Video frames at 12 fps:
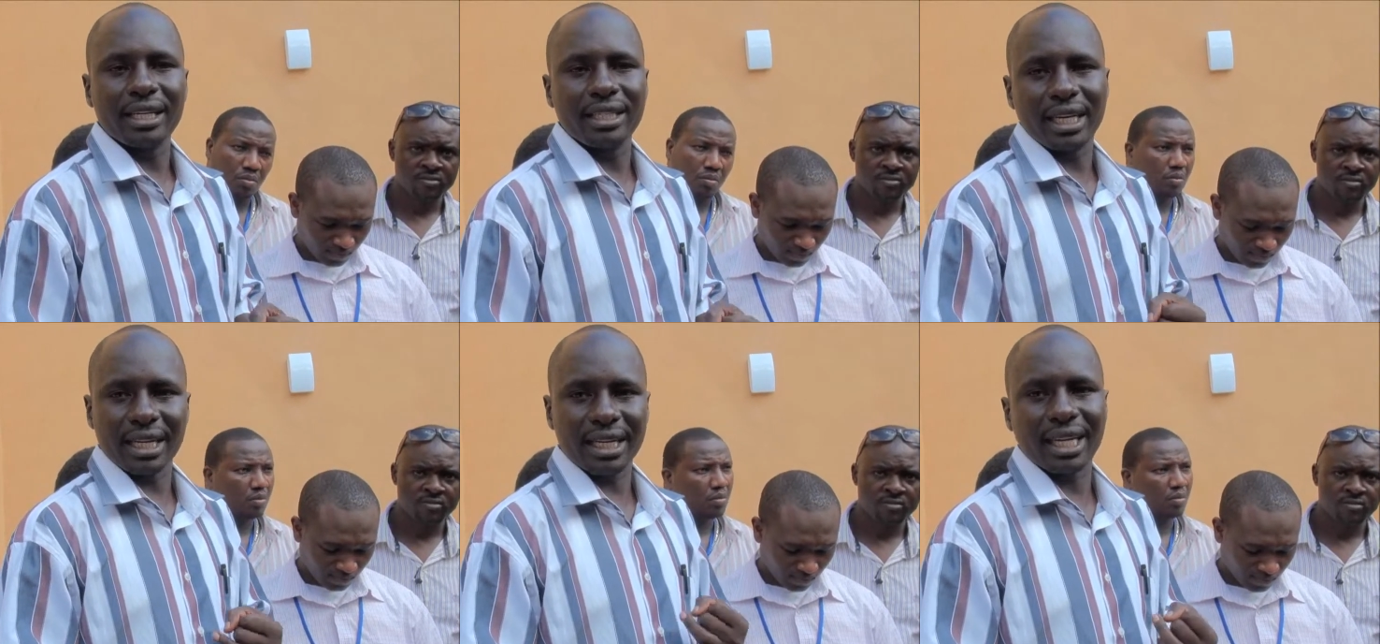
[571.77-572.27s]

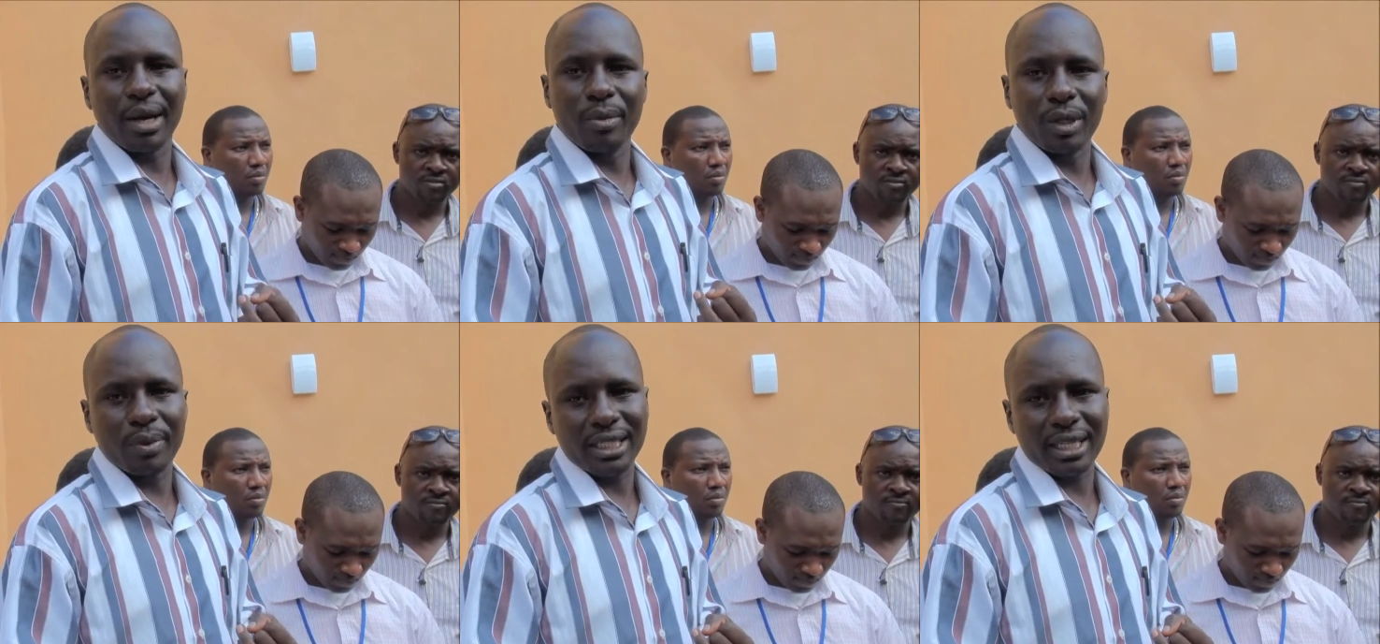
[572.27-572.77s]

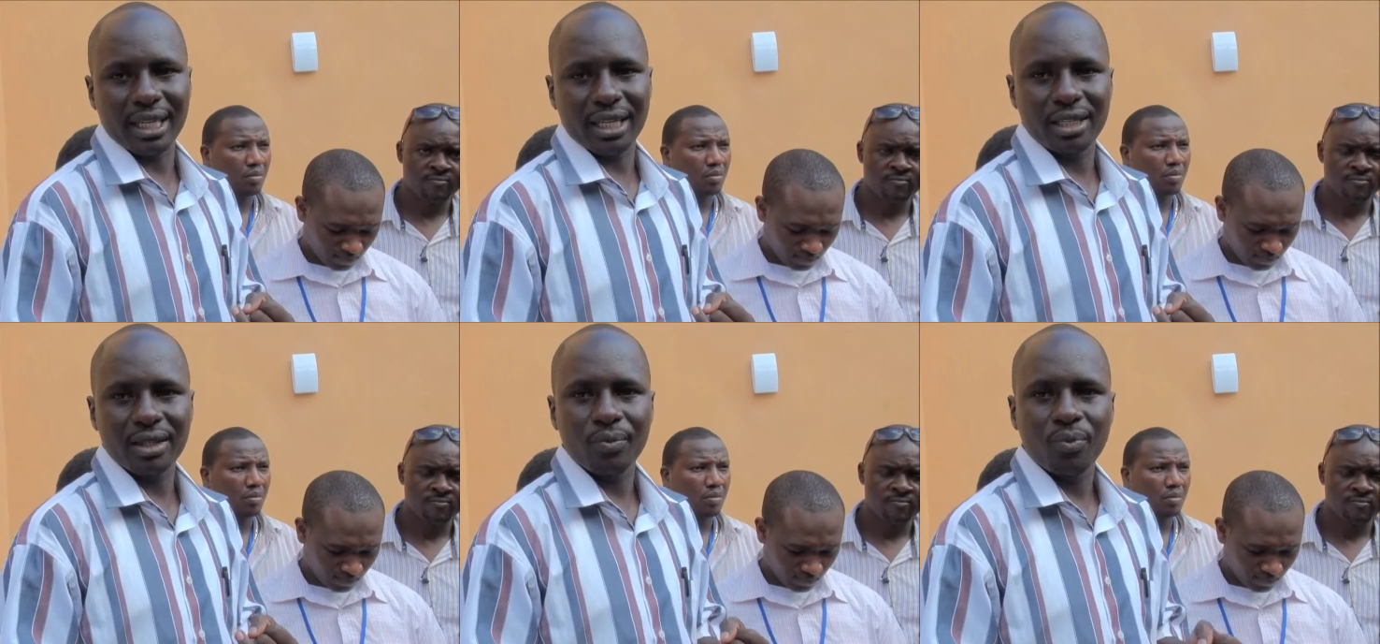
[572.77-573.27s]
Speaker 1: gigabit per
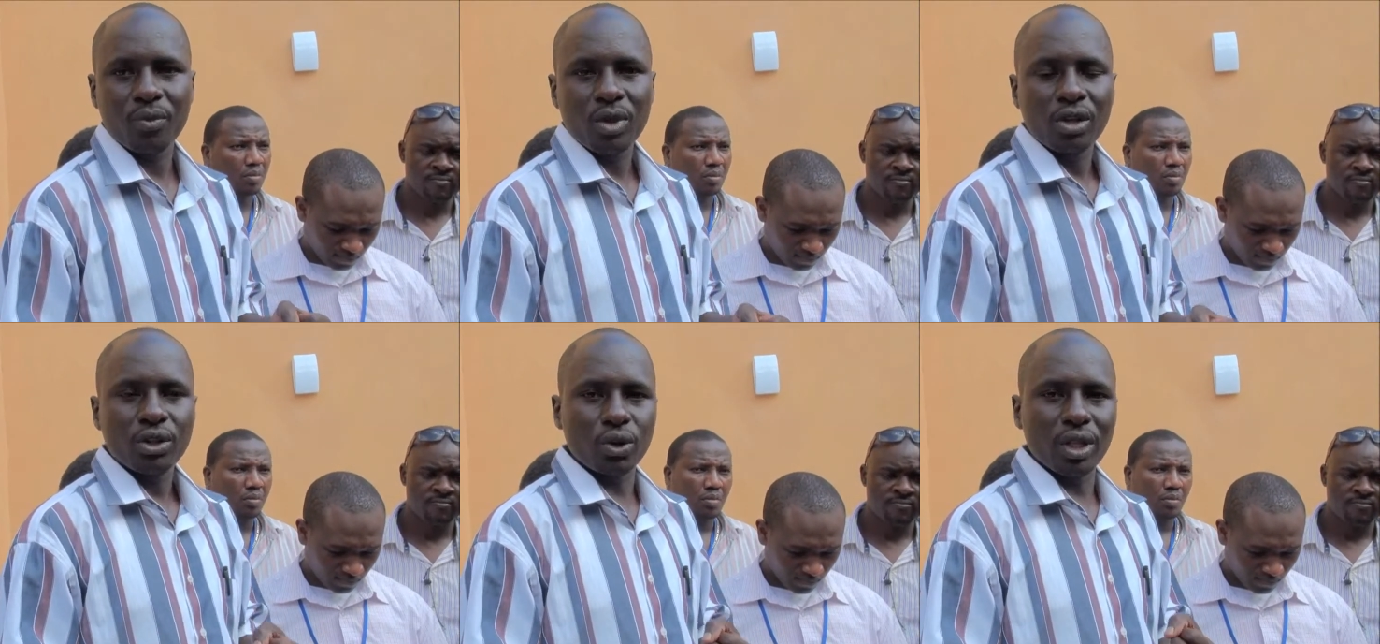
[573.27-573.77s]
second.
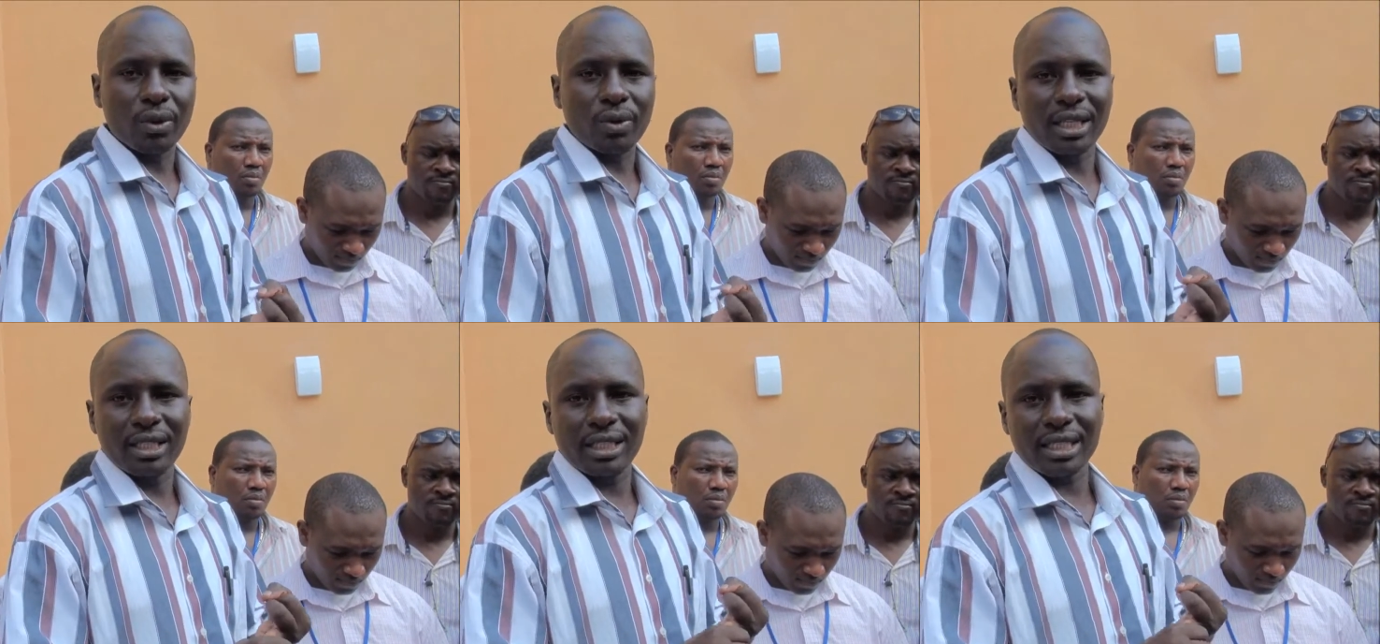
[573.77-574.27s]
Okay. So that
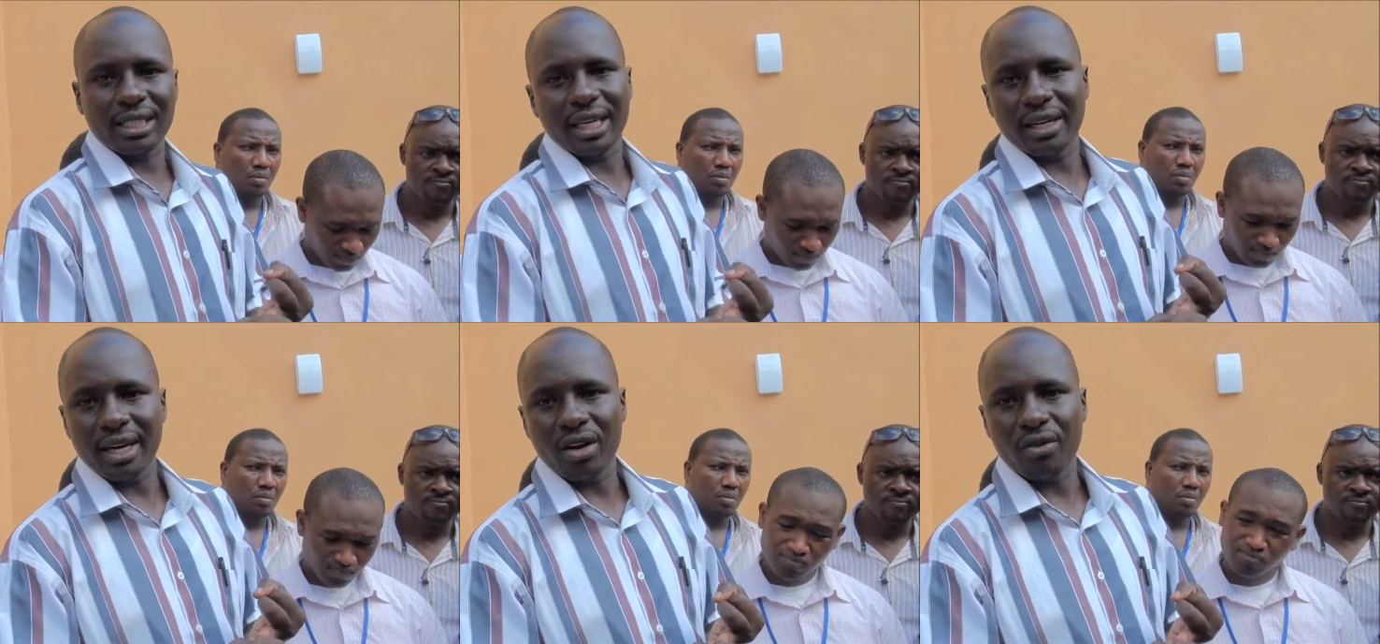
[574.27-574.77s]
one is
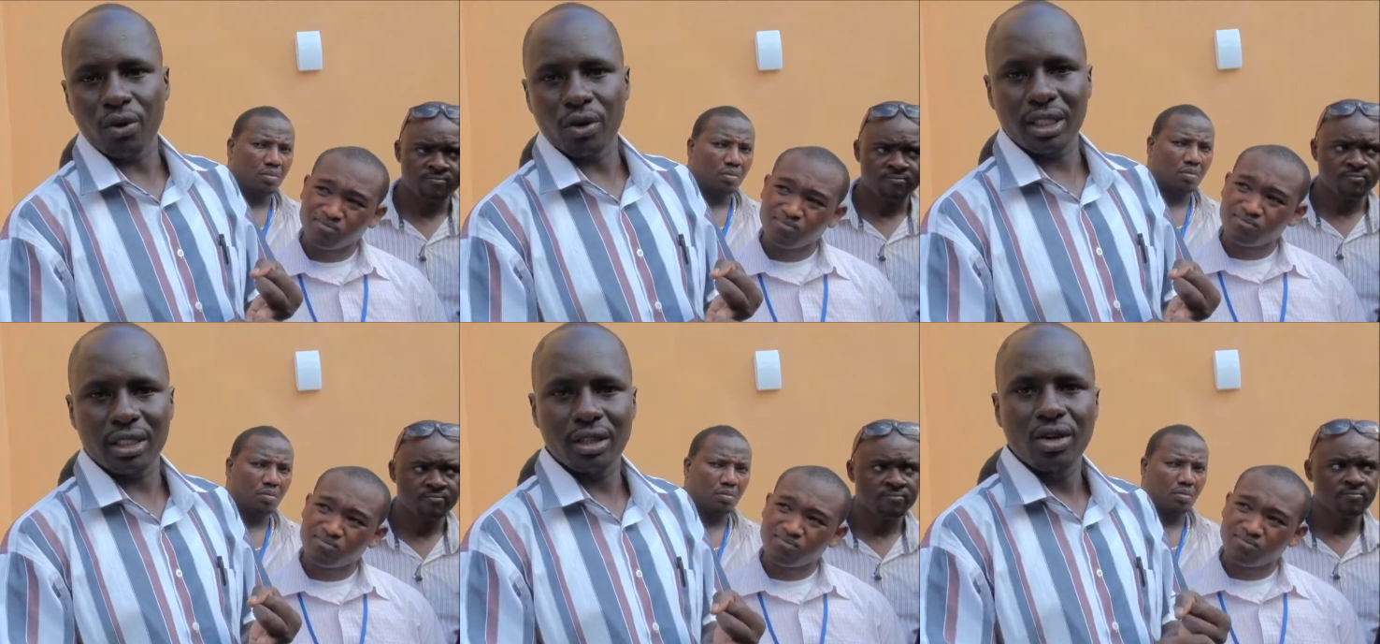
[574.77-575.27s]

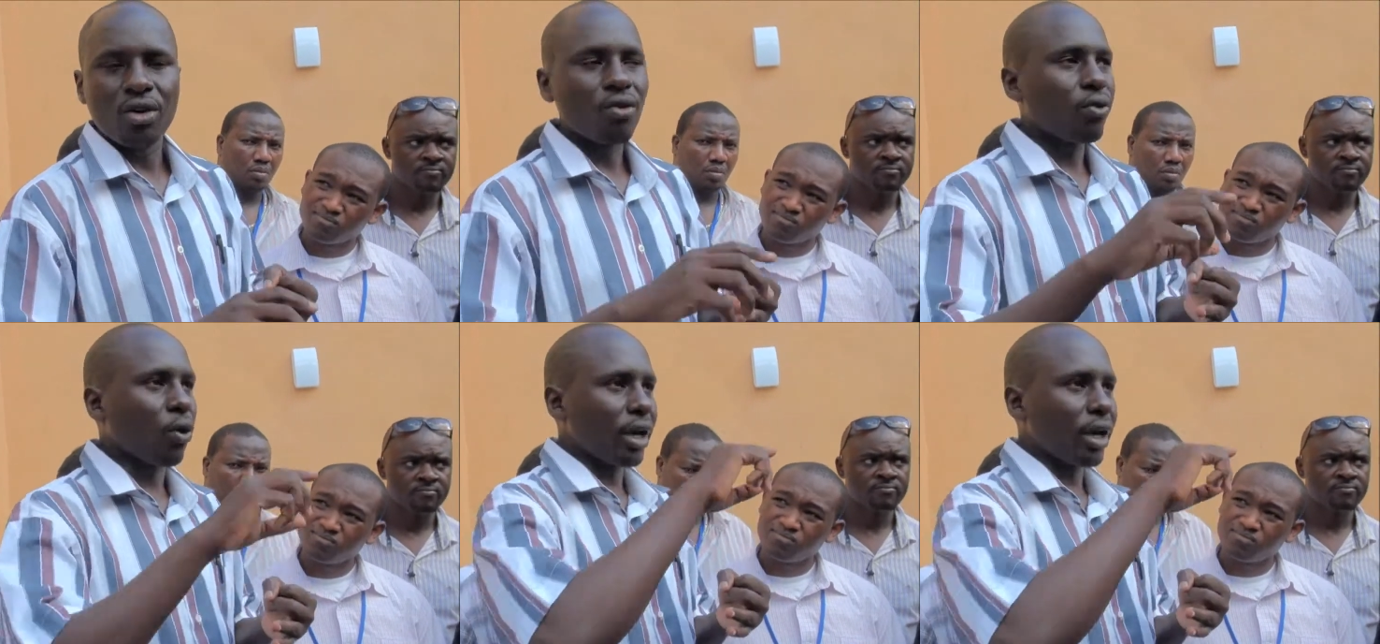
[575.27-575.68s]
640 for